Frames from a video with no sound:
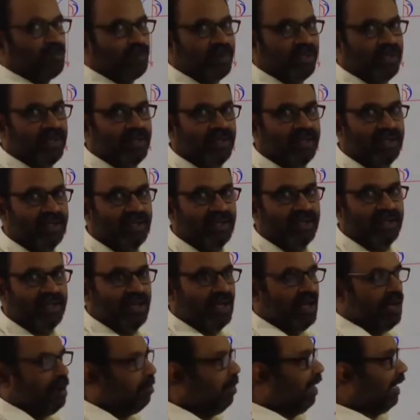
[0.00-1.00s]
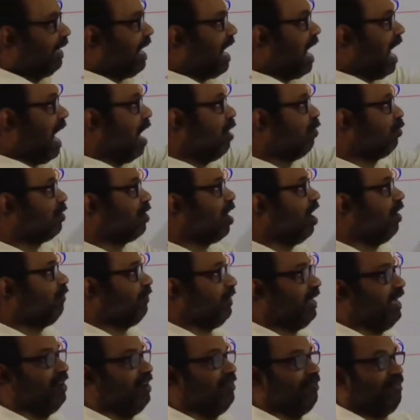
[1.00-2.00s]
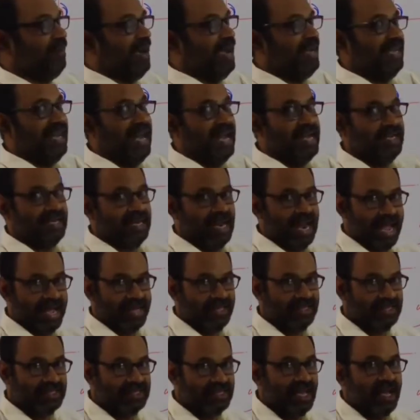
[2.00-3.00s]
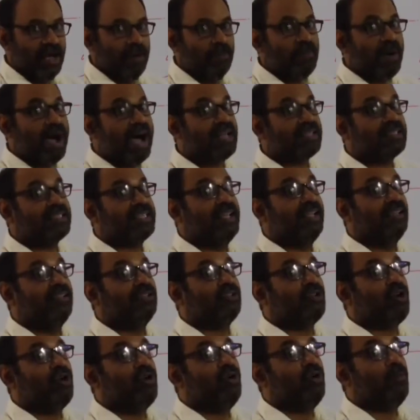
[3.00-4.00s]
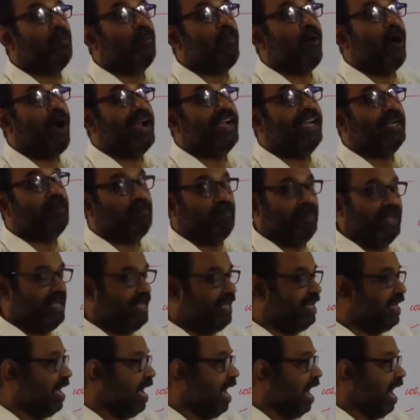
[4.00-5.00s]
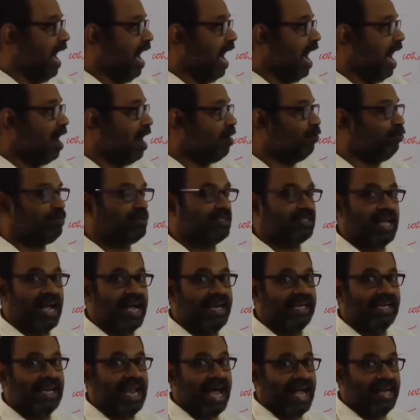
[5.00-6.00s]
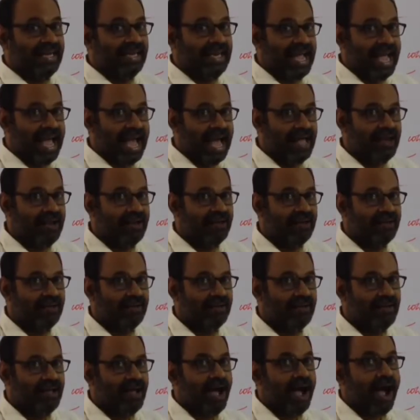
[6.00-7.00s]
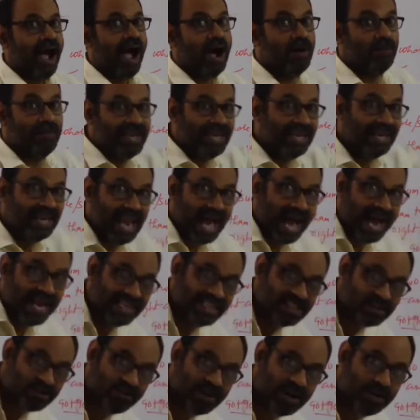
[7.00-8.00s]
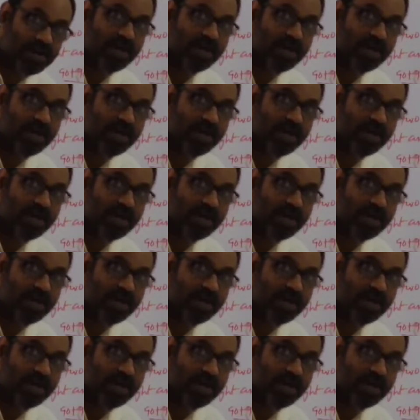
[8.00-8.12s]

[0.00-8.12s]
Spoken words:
through P. But out of infinite lines passing through point P outside line L, how many lines